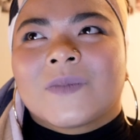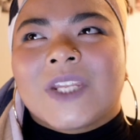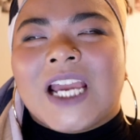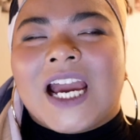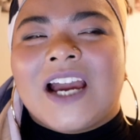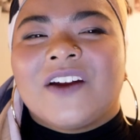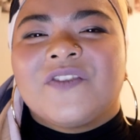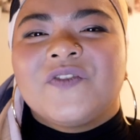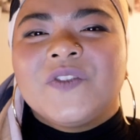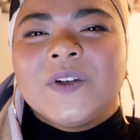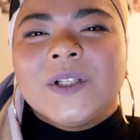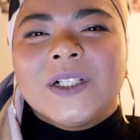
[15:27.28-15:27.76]

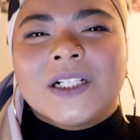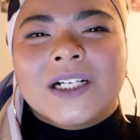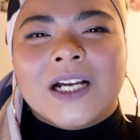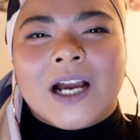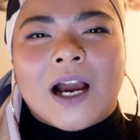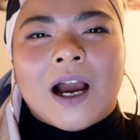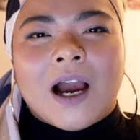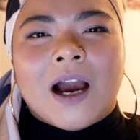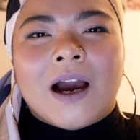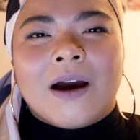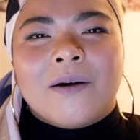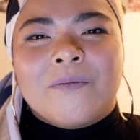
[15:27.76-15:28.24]
I feel
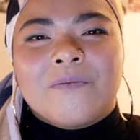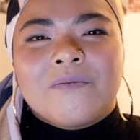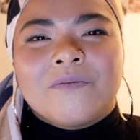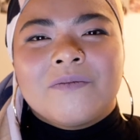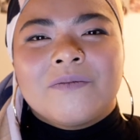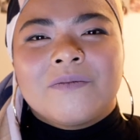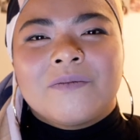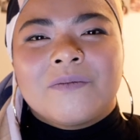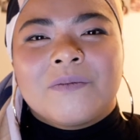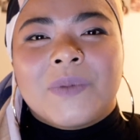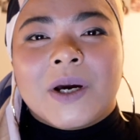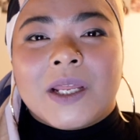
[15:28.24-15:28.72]
calm
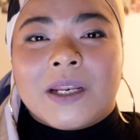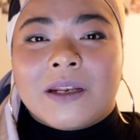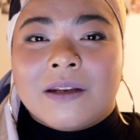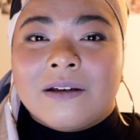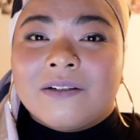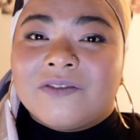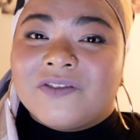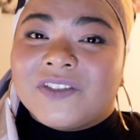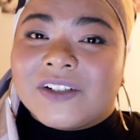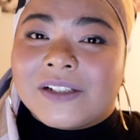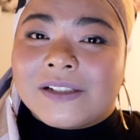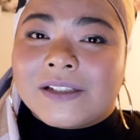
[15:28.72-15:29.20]
but
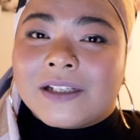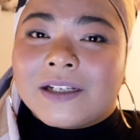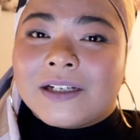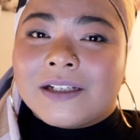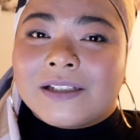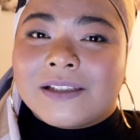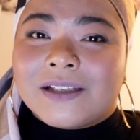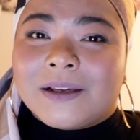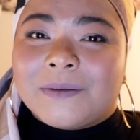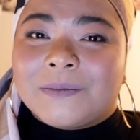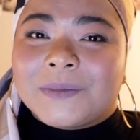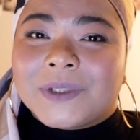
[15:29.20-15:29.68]
nervous at the
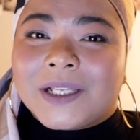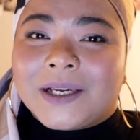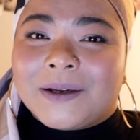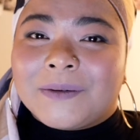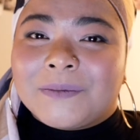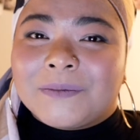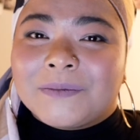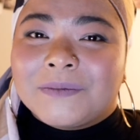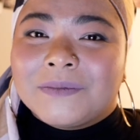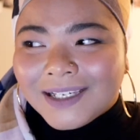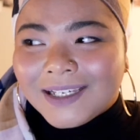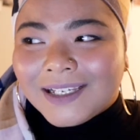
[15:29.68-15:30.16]
same
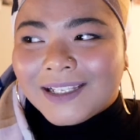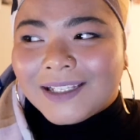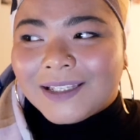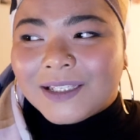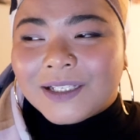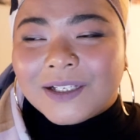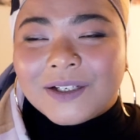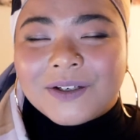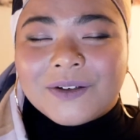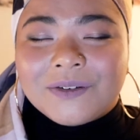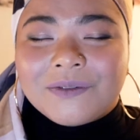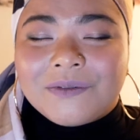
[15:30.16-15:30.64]
time.
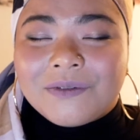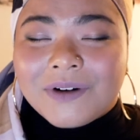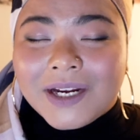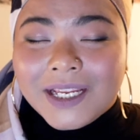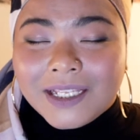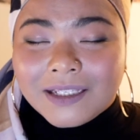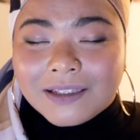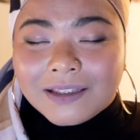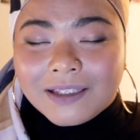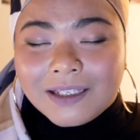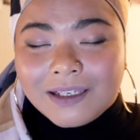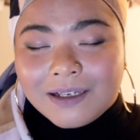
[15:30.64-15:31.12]
The
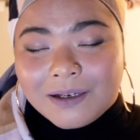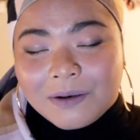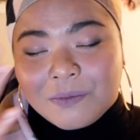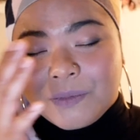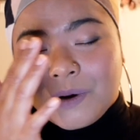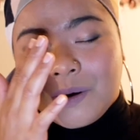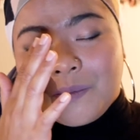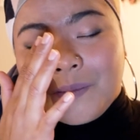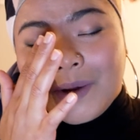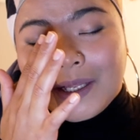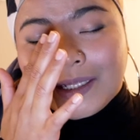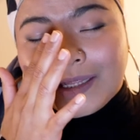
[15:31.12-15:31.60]
great thing
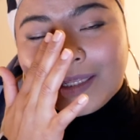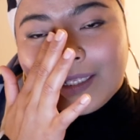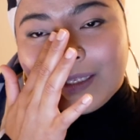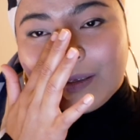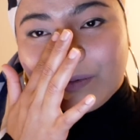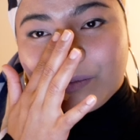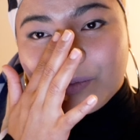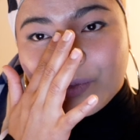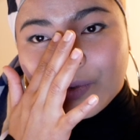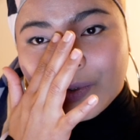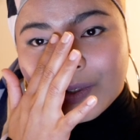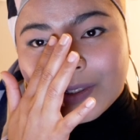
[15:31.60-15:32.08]
about my
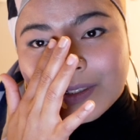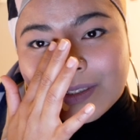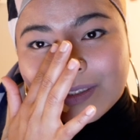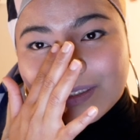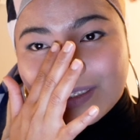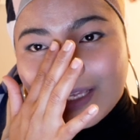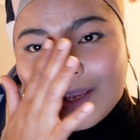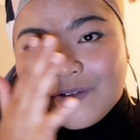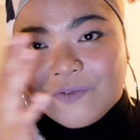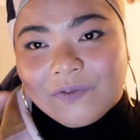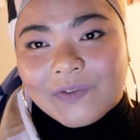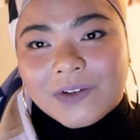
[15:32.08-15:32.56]
team was
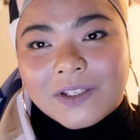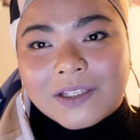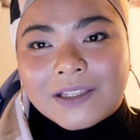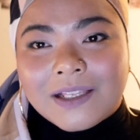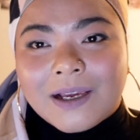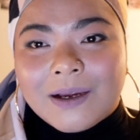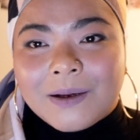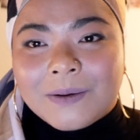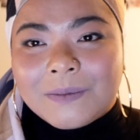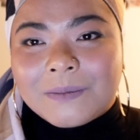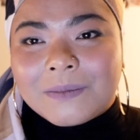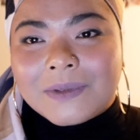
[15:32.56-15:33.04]
every
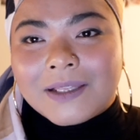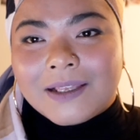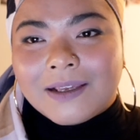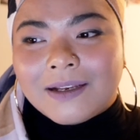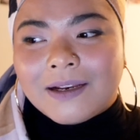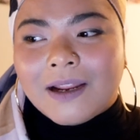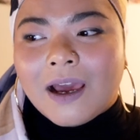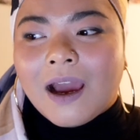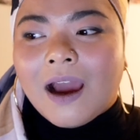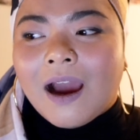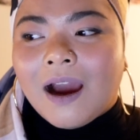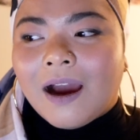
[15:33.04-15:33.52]
time
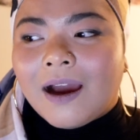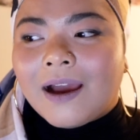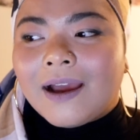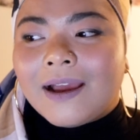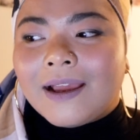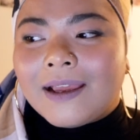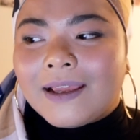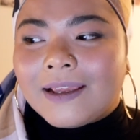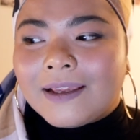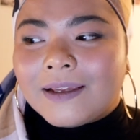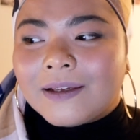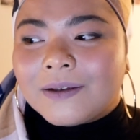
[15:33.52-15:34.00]
that
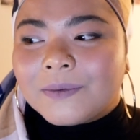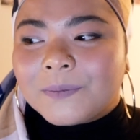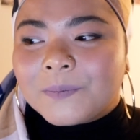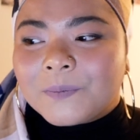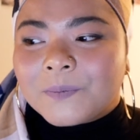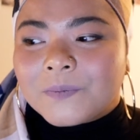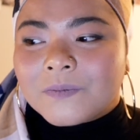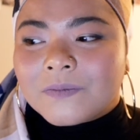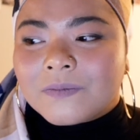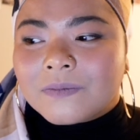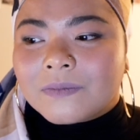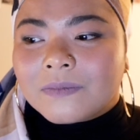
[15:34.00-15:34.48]
I
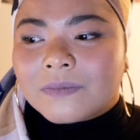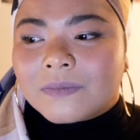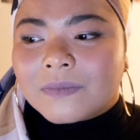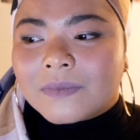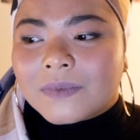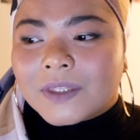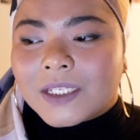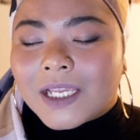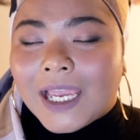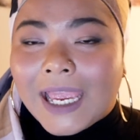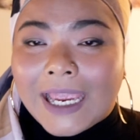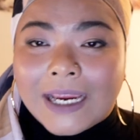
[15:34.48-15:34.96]

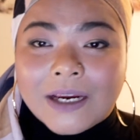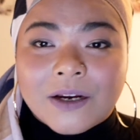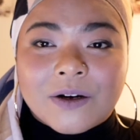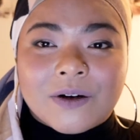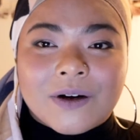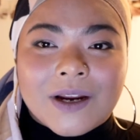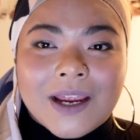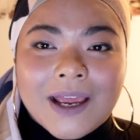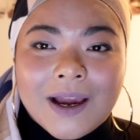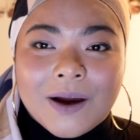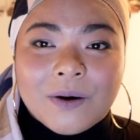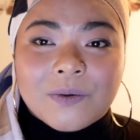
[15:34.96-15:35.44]

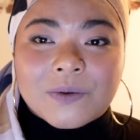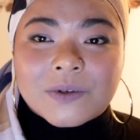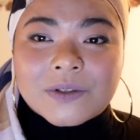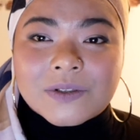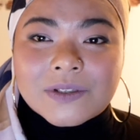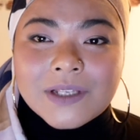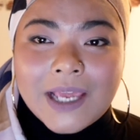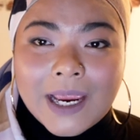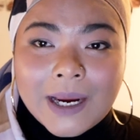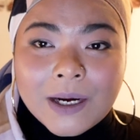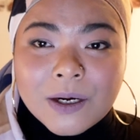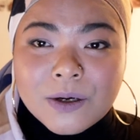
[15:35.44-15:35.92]

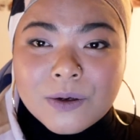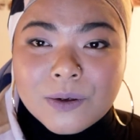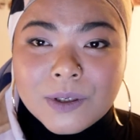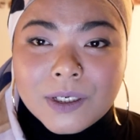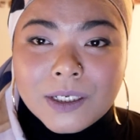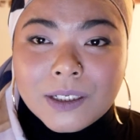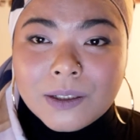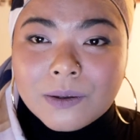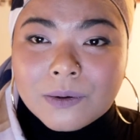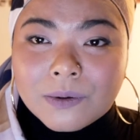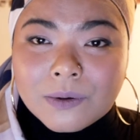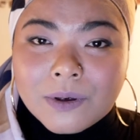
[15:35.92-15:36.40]
was
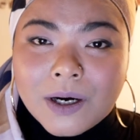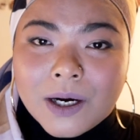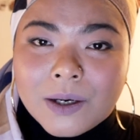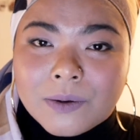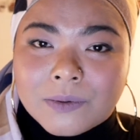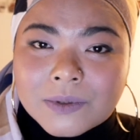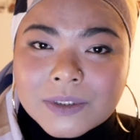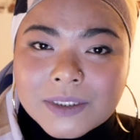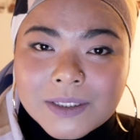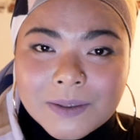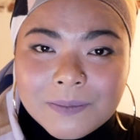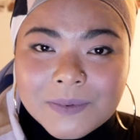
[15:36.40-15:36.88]
angry or I
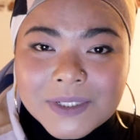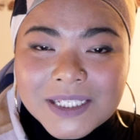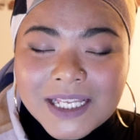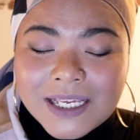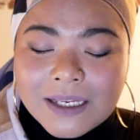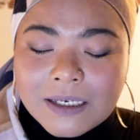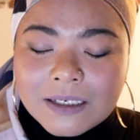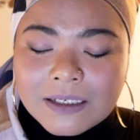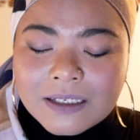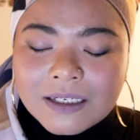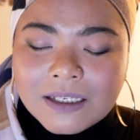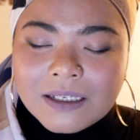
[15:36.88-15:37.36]
was
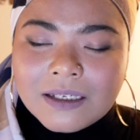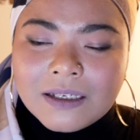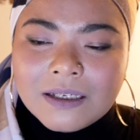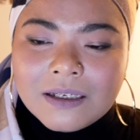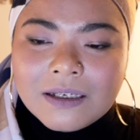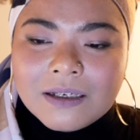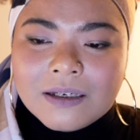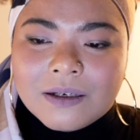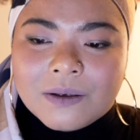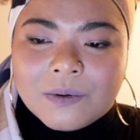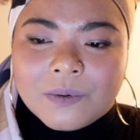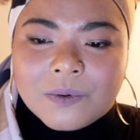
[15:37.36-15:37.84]
upset
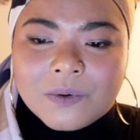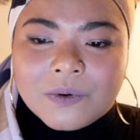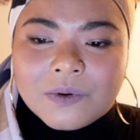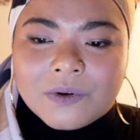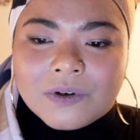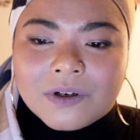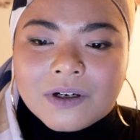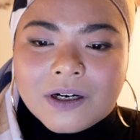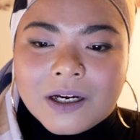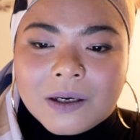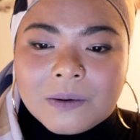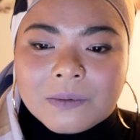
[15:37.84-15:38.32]

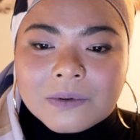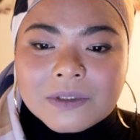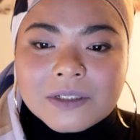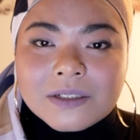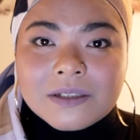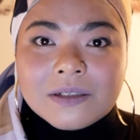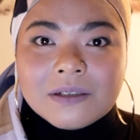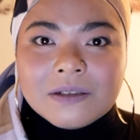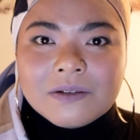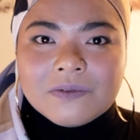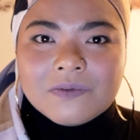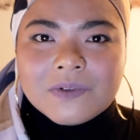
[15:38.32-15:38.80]
or I was
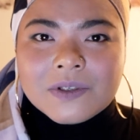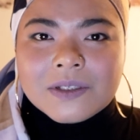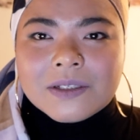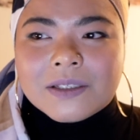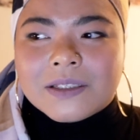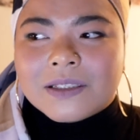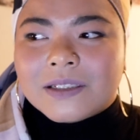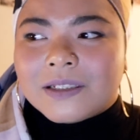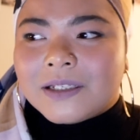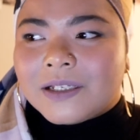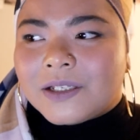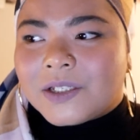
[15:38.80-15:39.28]

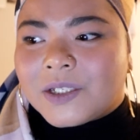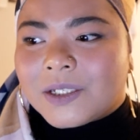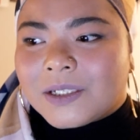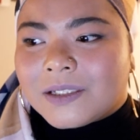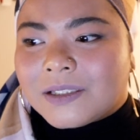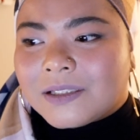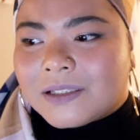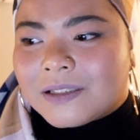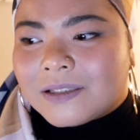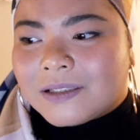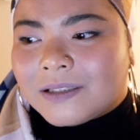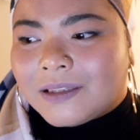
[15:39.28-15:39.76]
nervous, they
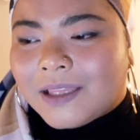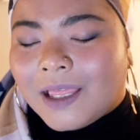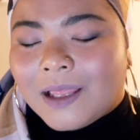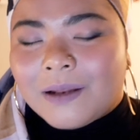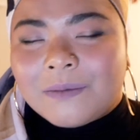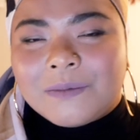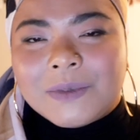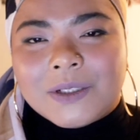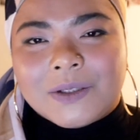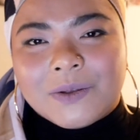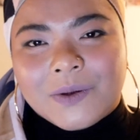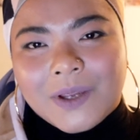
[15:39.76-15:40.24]
just tell
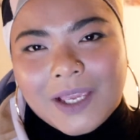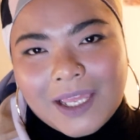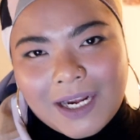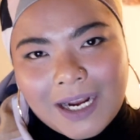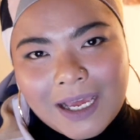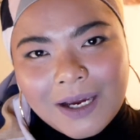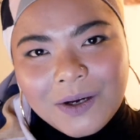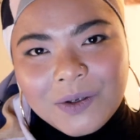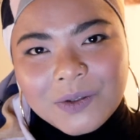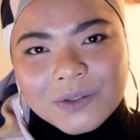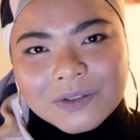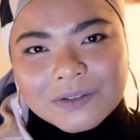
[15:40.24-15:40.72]
me to get
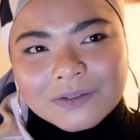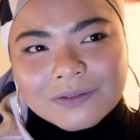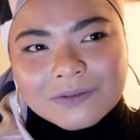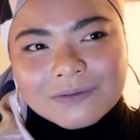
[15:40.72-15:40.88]
out,